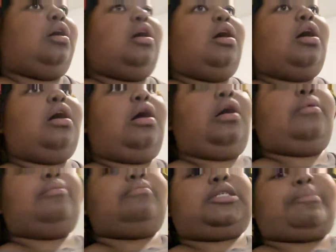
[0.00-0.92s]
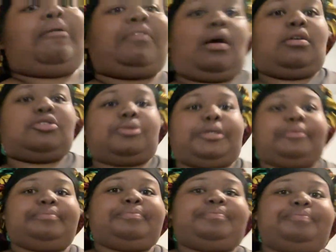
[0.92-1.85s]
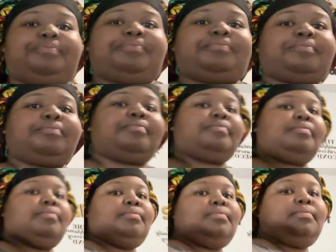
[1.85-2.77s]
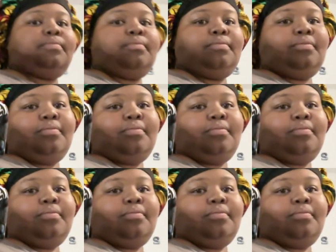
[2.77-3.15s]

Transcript: Um, to my vlog, sure. Hey y'all, I'm